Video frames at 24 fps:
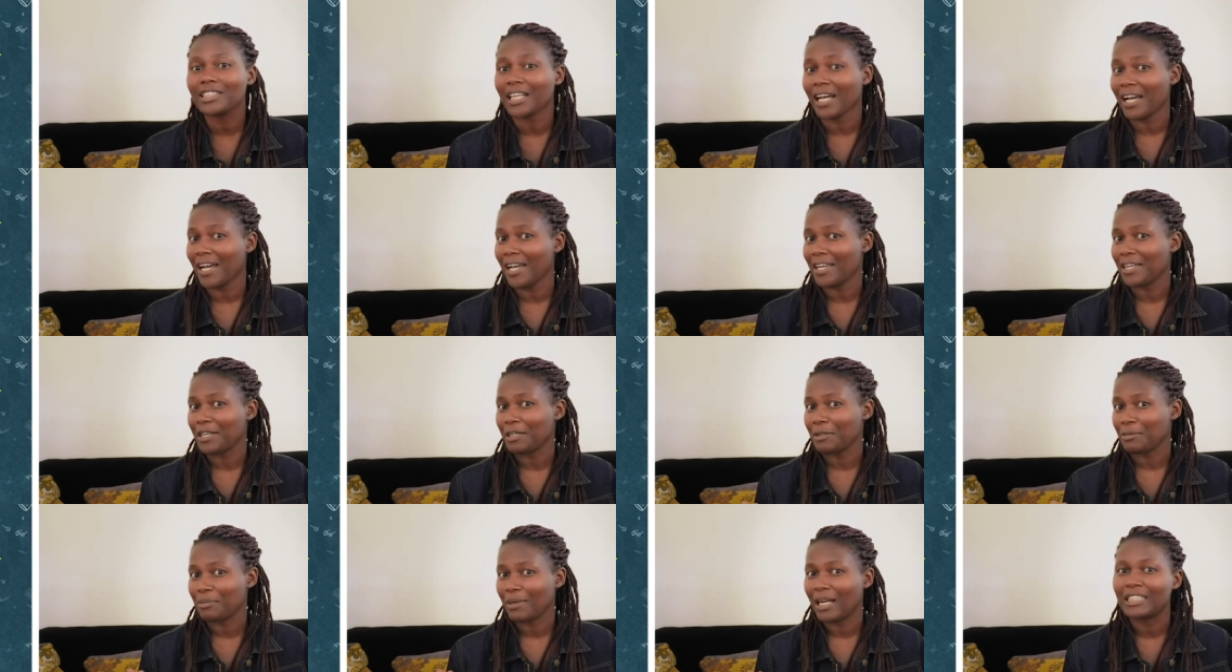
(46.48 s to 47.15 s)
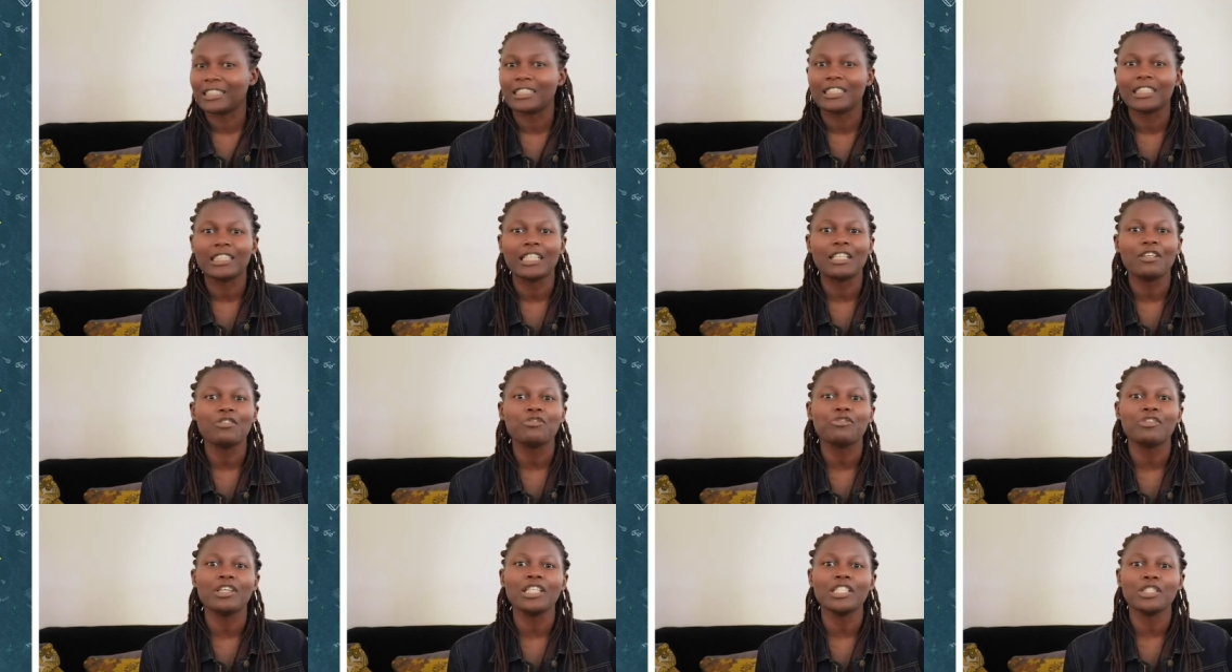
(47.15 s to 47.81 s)
time until
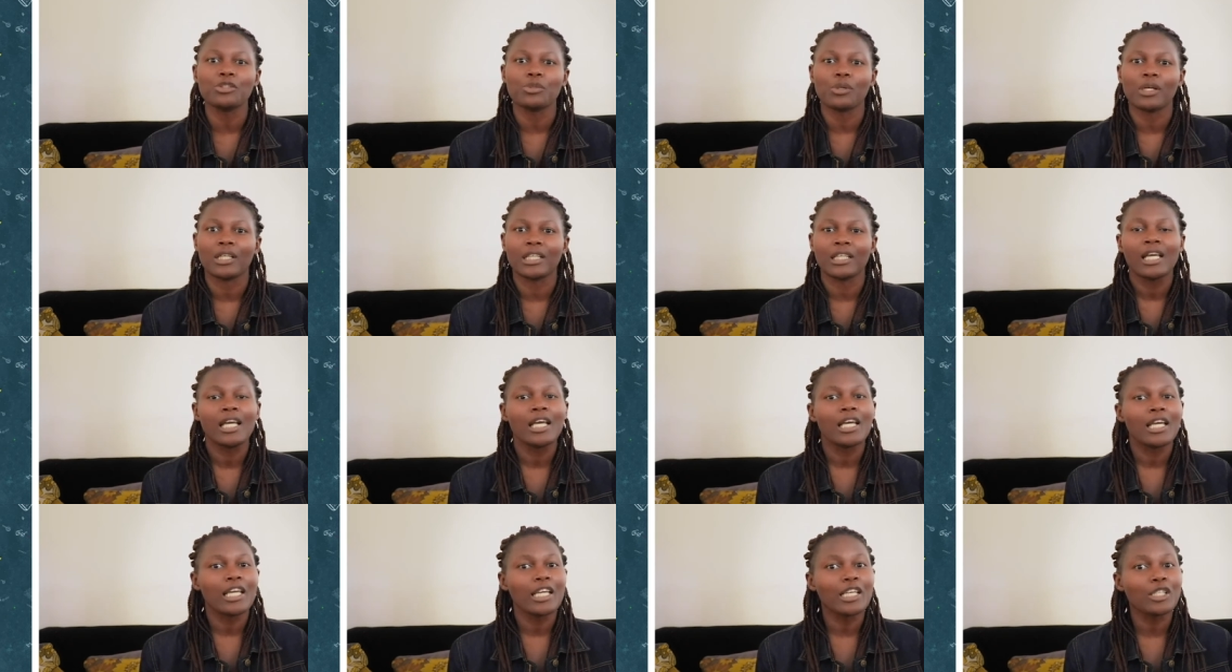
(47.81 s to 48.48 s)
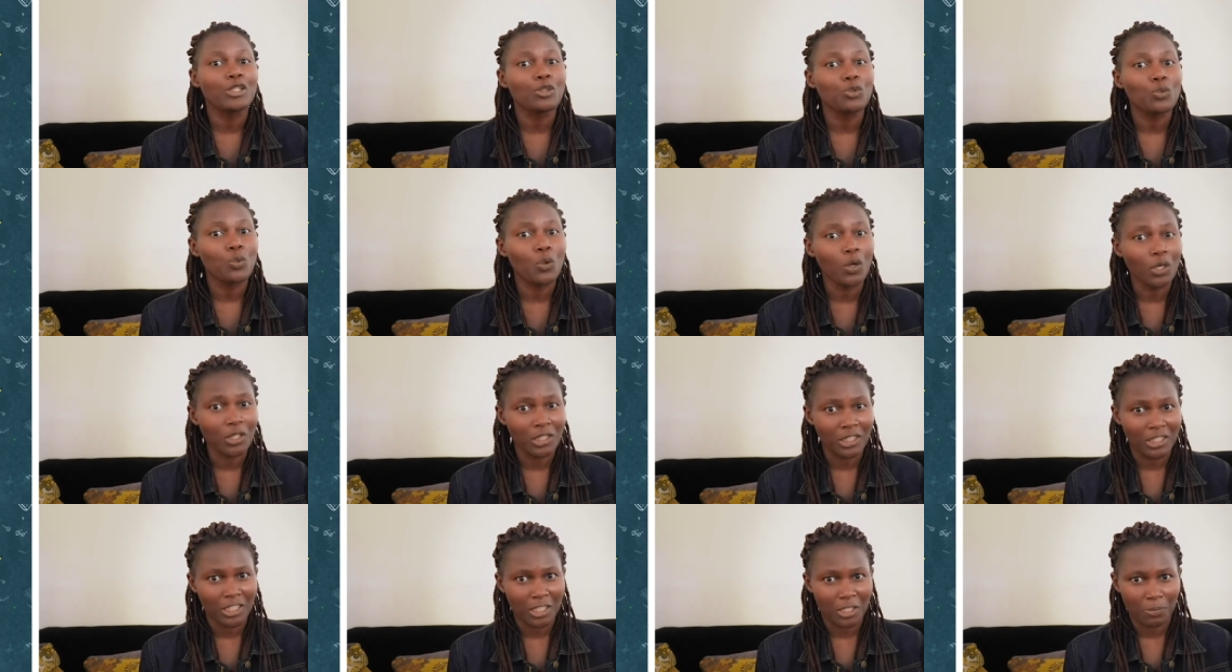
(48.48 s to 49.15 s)
eventually it
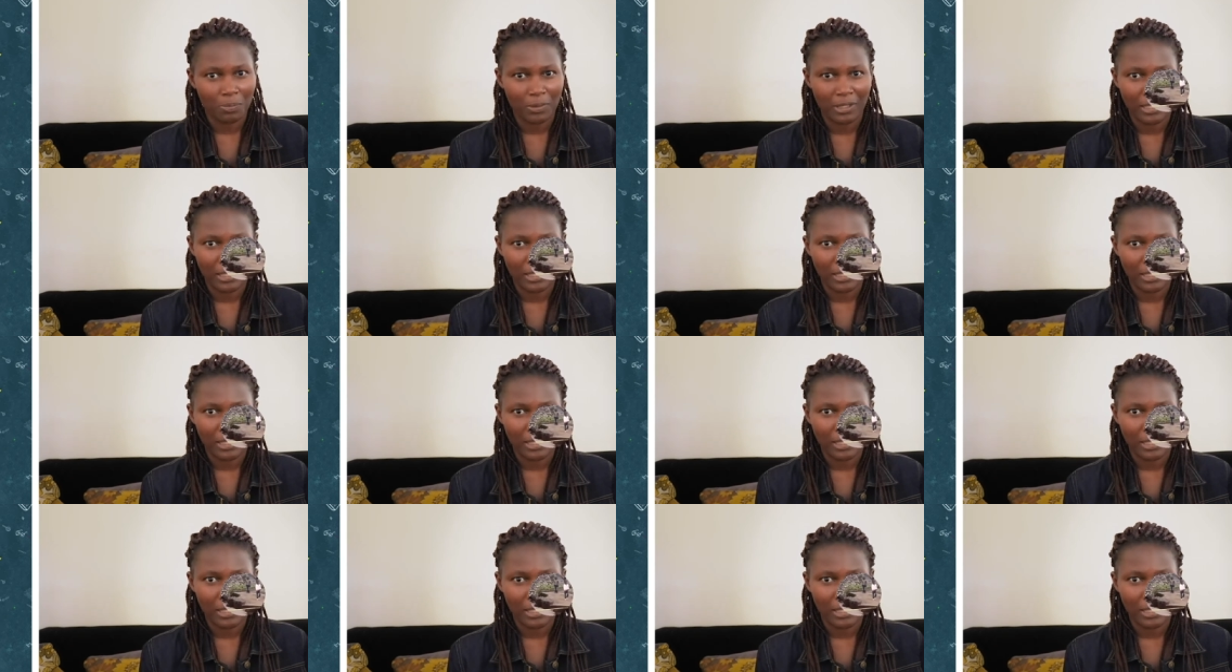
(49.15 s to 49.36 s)
won't just